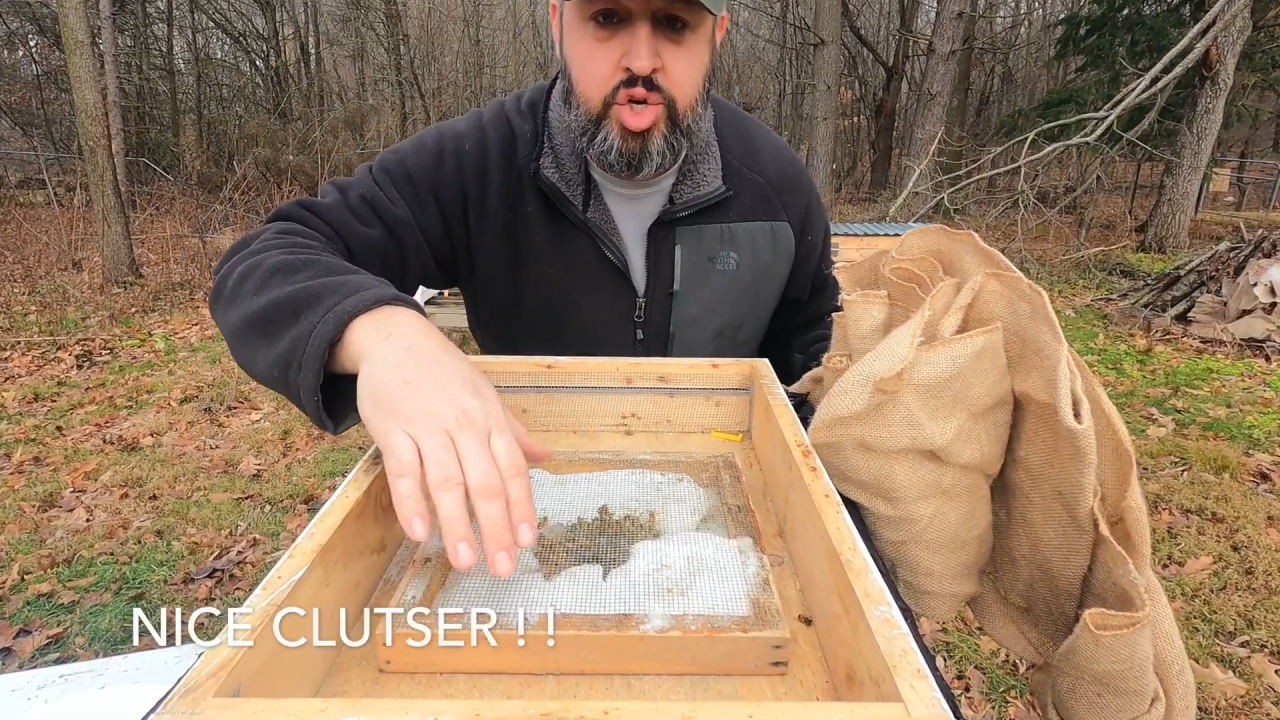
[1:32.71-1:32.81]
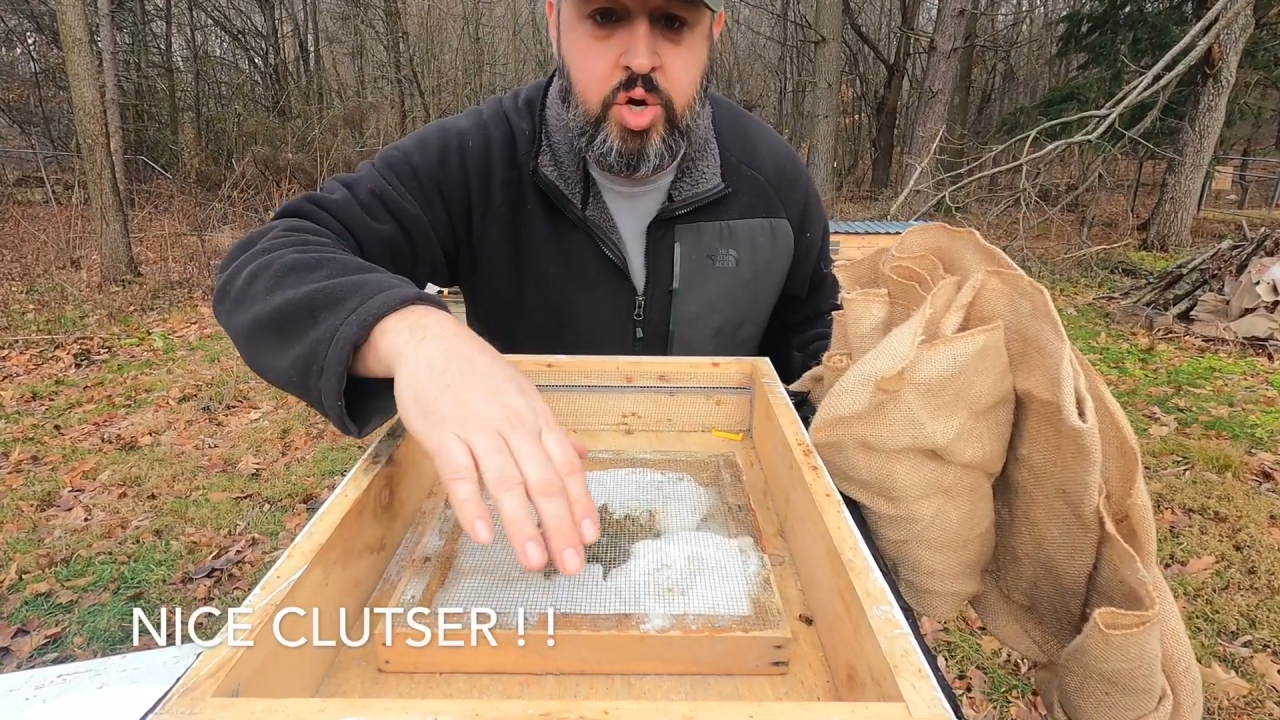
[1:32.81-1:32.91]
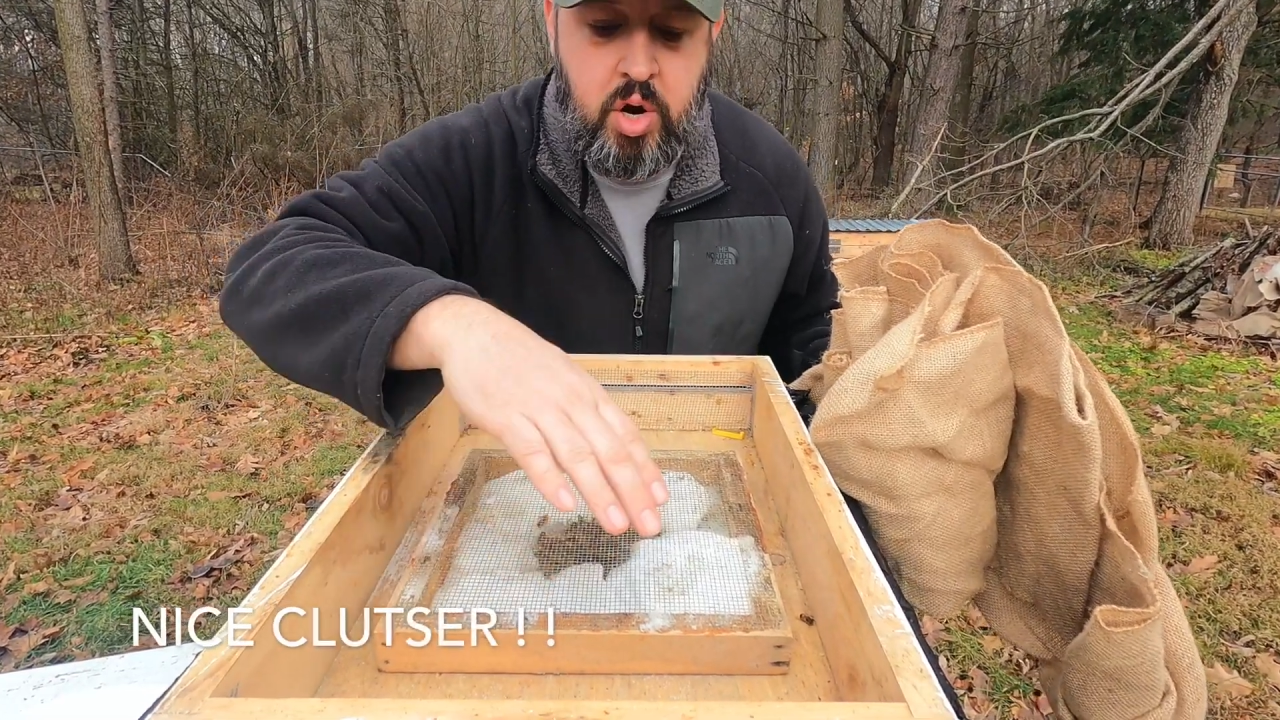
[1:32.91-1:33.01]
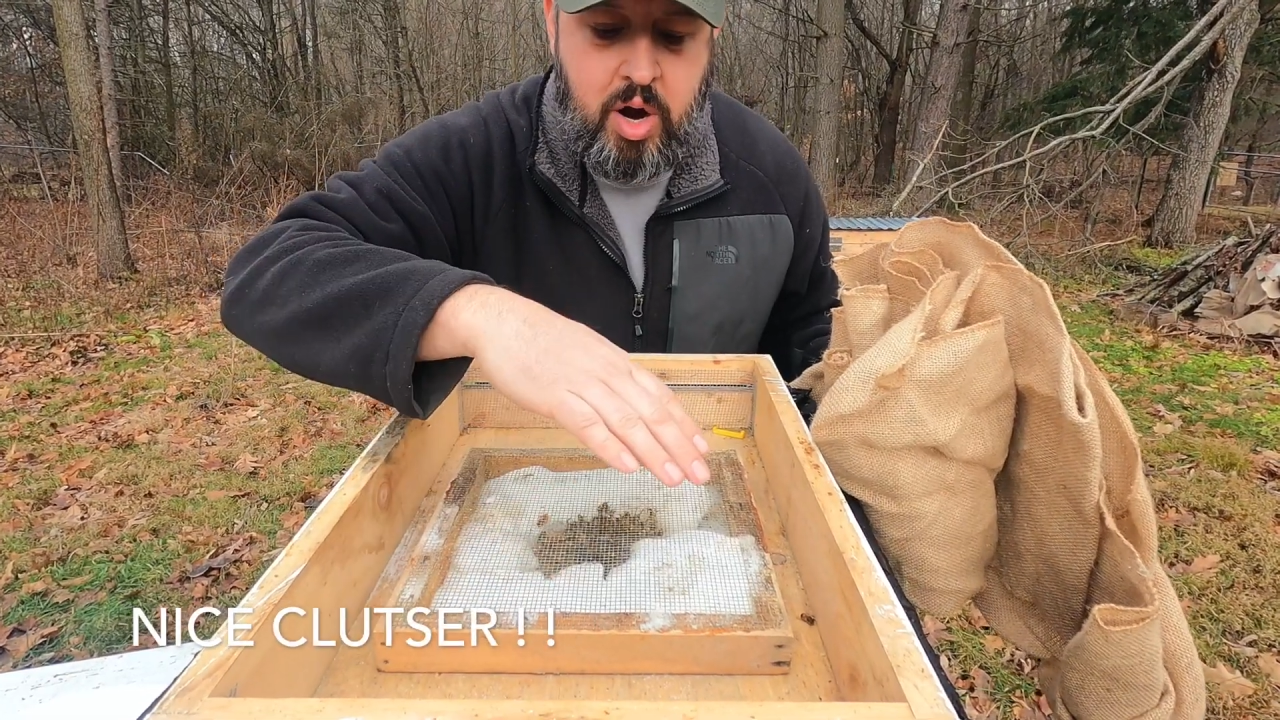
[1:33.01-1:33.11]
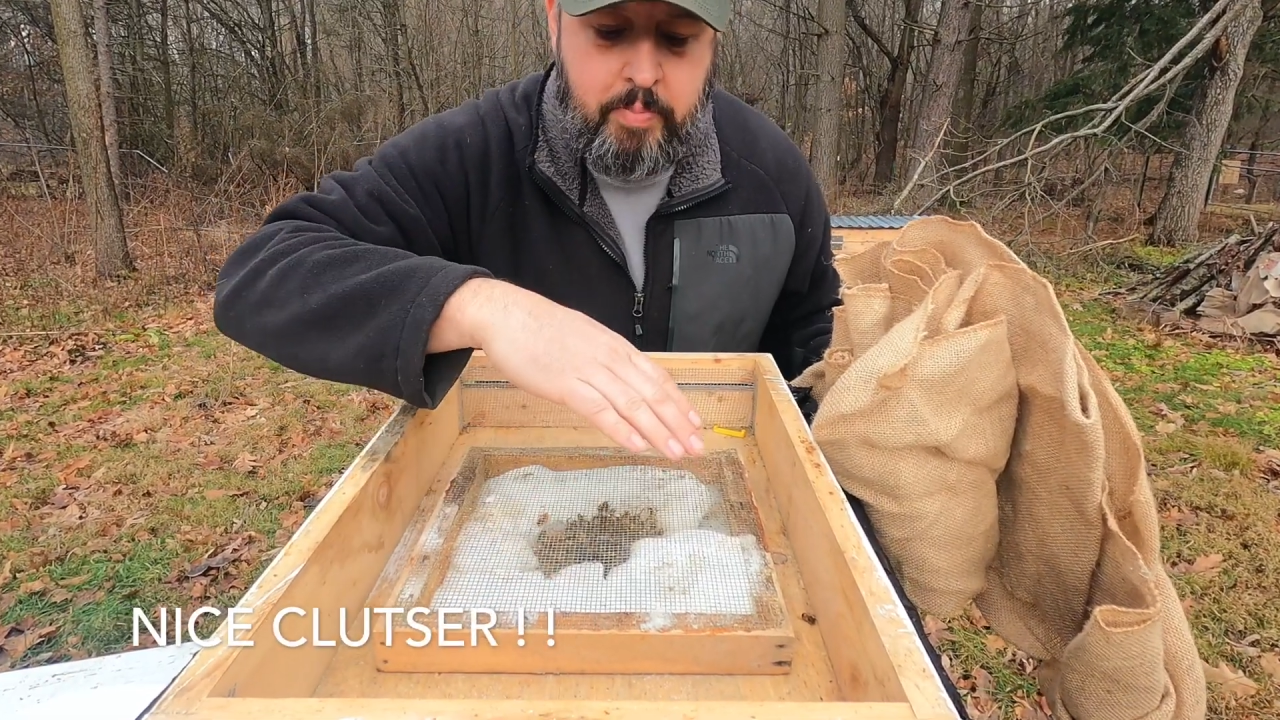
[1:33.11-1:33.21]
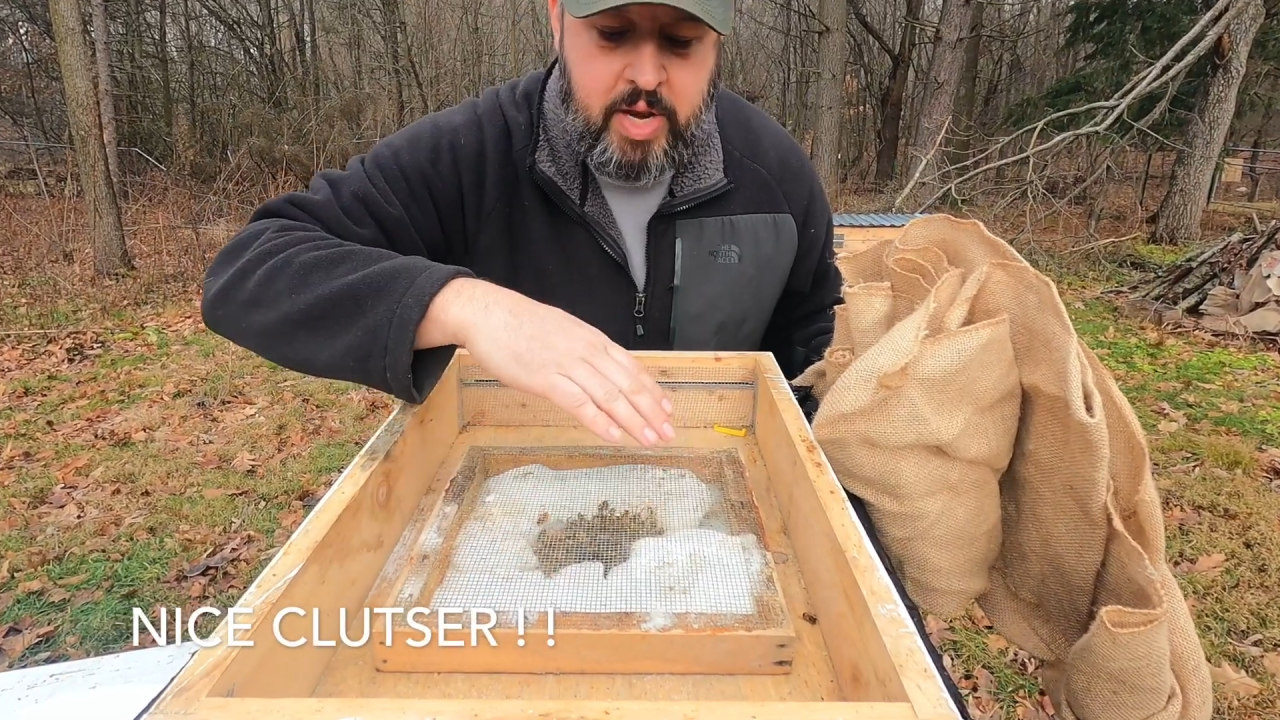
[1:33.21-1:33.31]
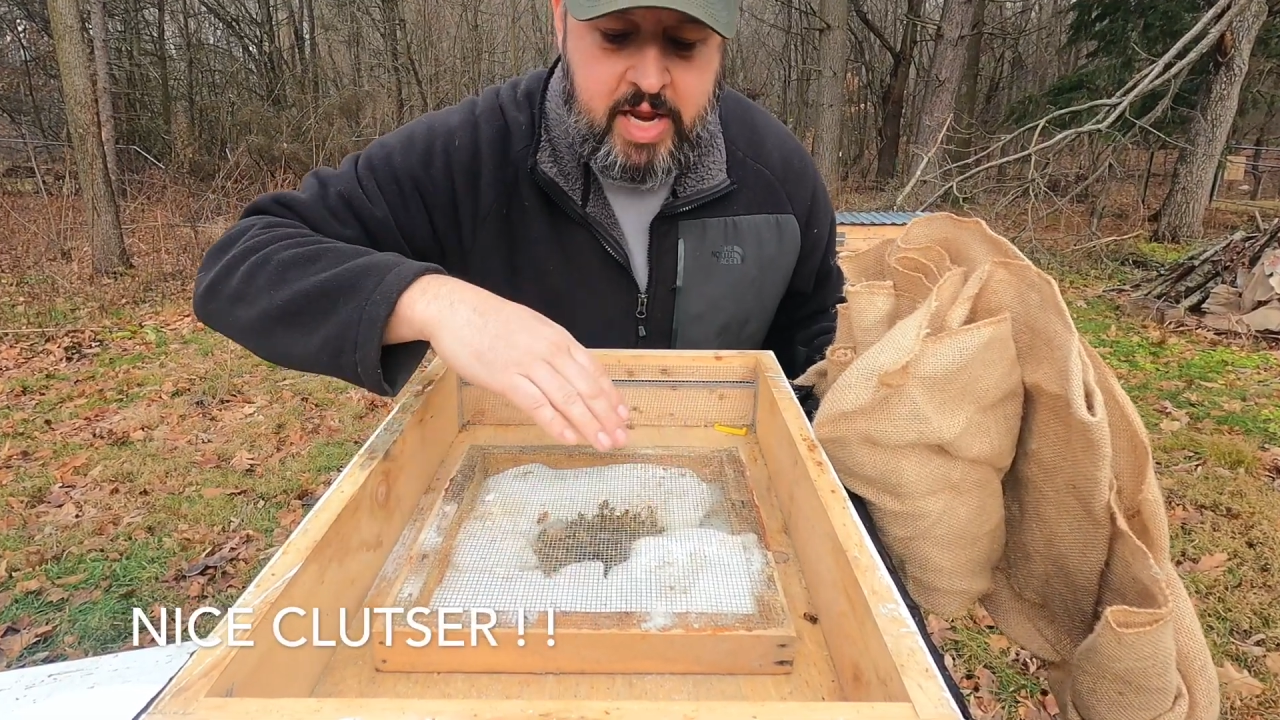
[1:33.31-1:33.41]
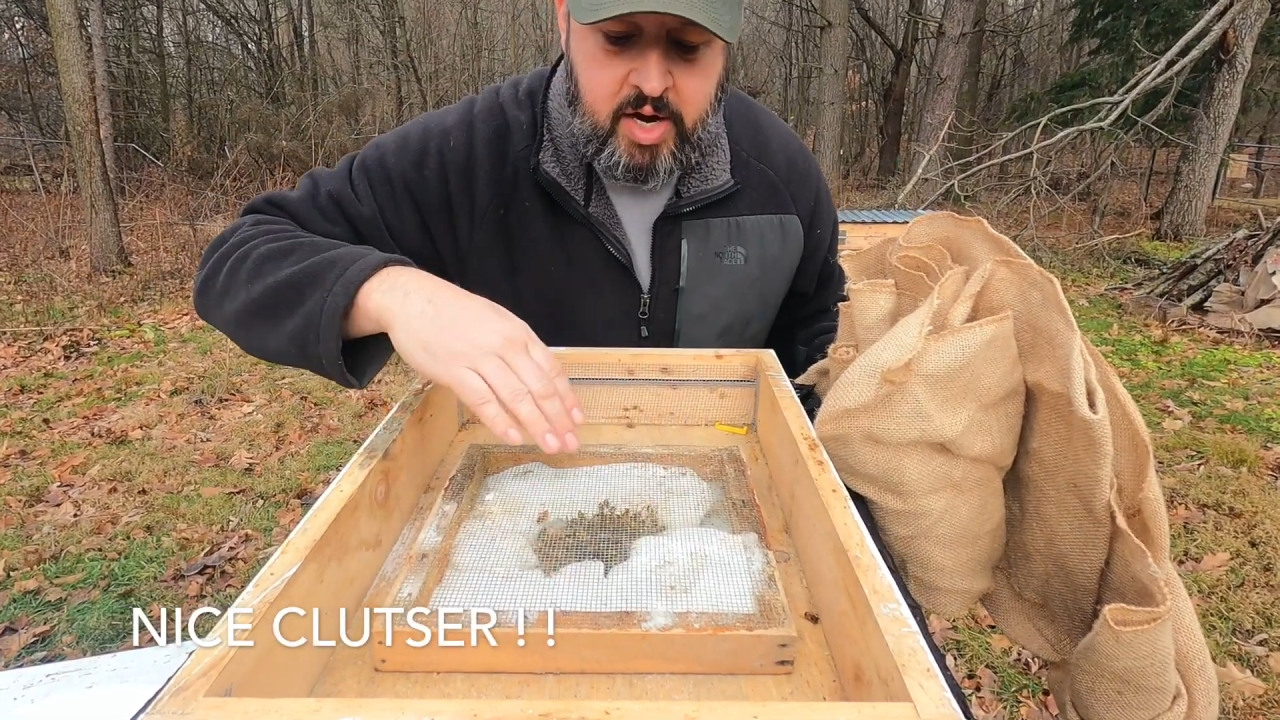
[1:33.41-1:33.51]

sugar up in